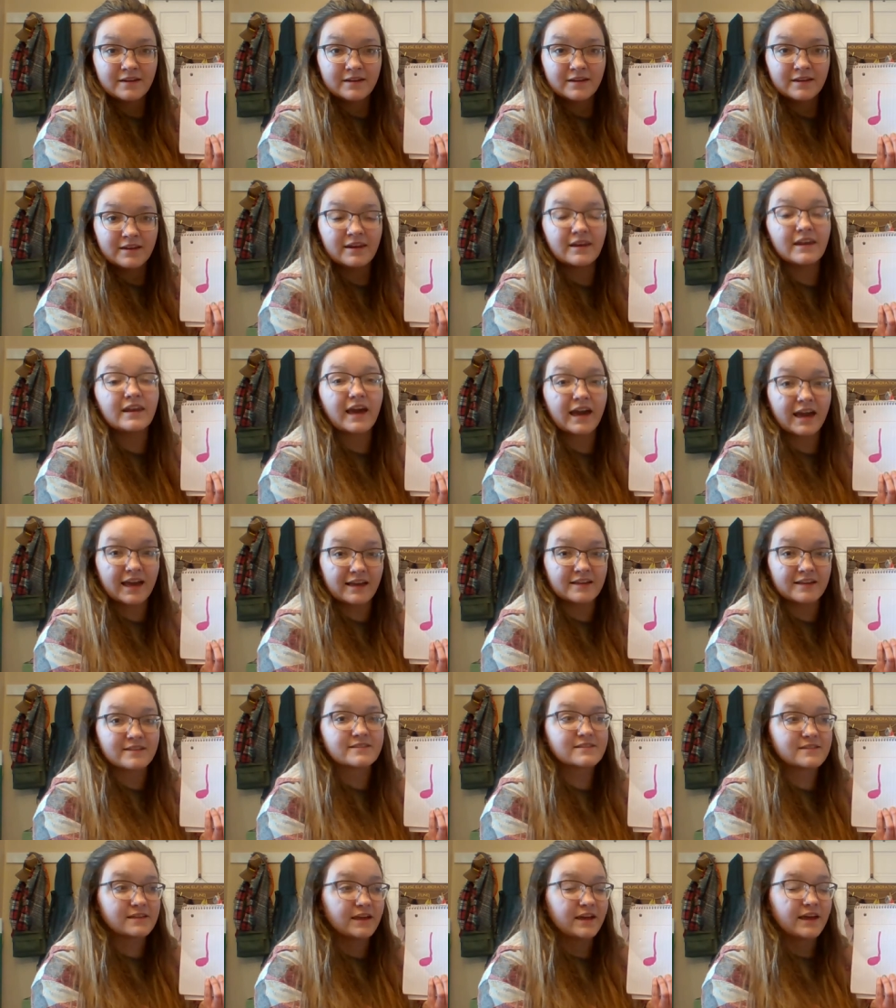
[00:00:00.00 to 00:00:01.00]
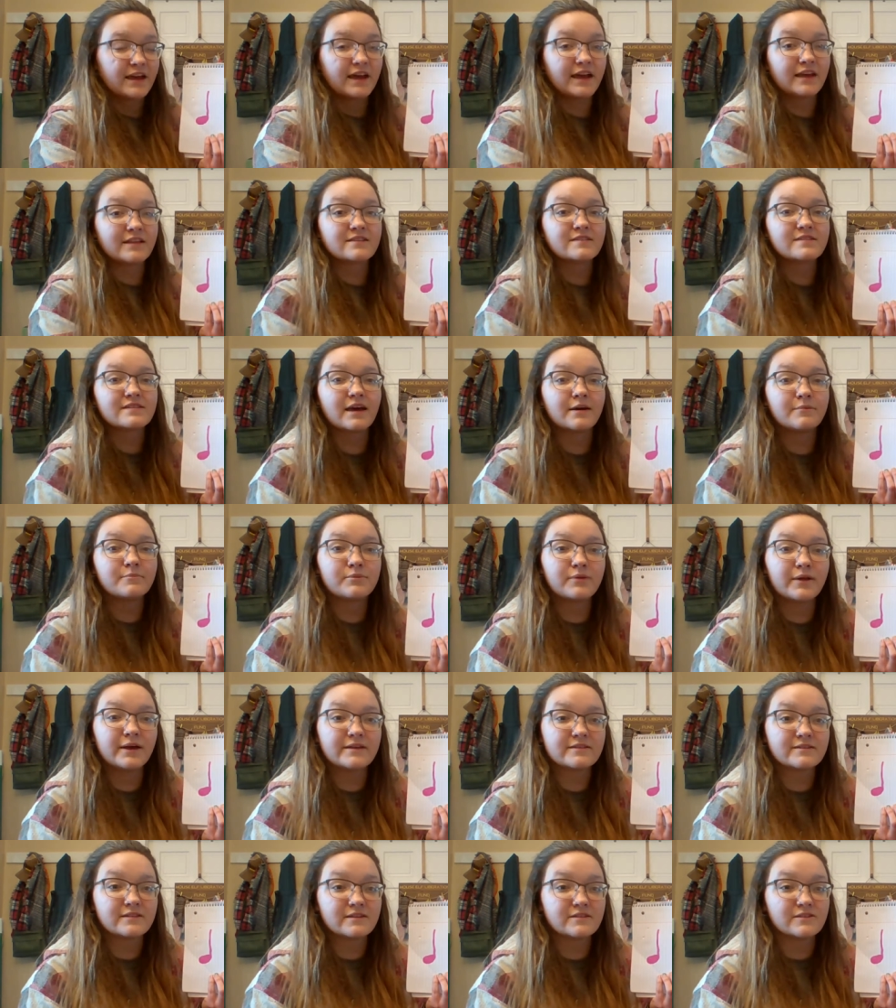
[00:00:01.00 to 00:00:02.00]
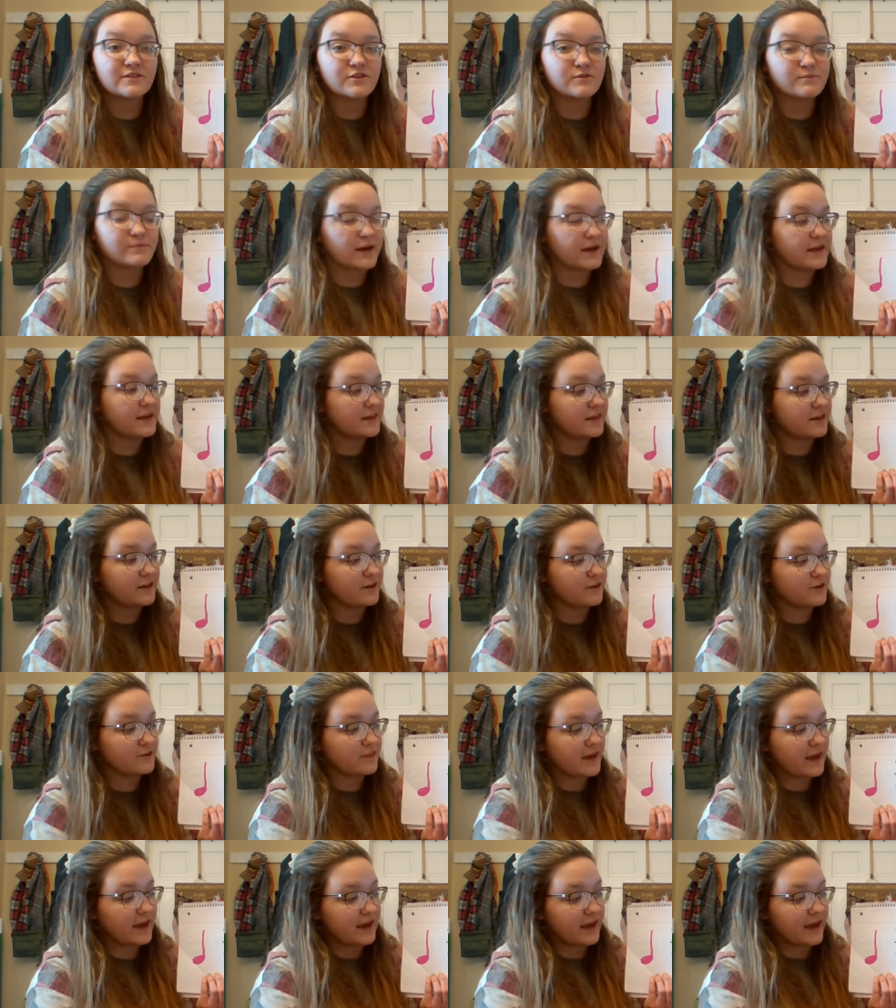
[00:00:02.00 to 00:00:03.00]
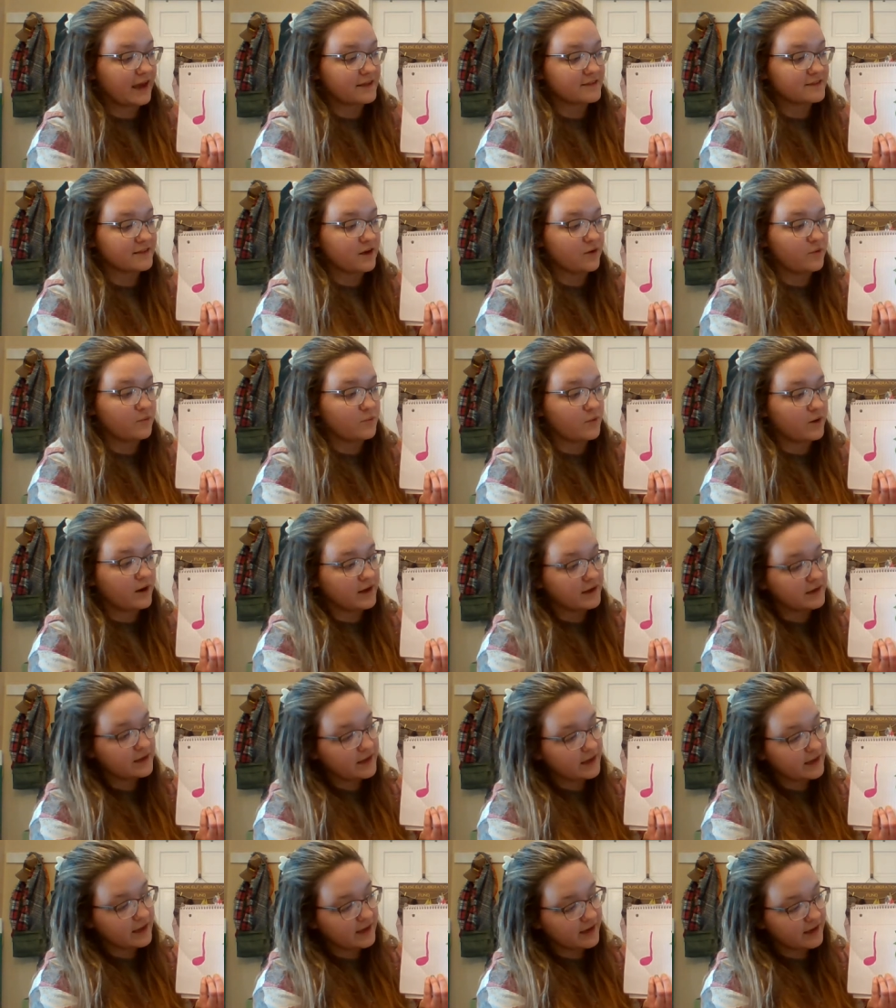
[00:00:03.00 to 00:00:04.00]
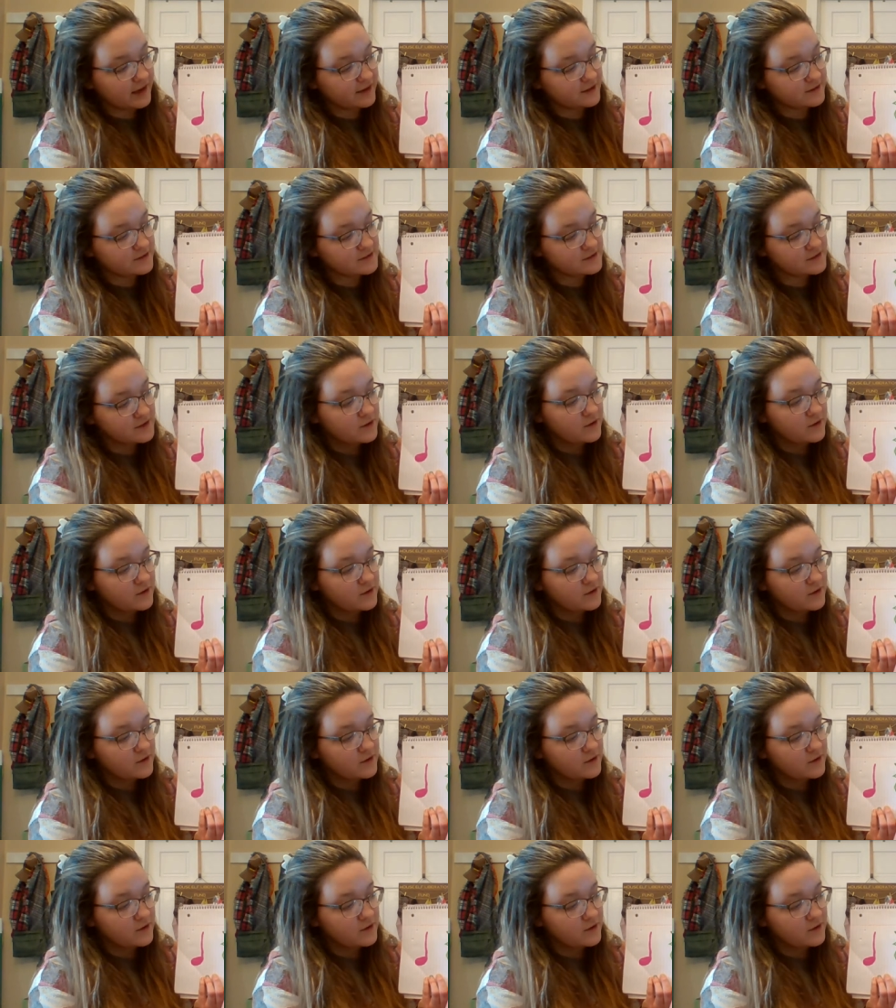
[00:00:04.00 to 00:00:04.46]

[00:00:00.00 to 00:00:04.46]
Nice. In some places you might hear that as a 1 and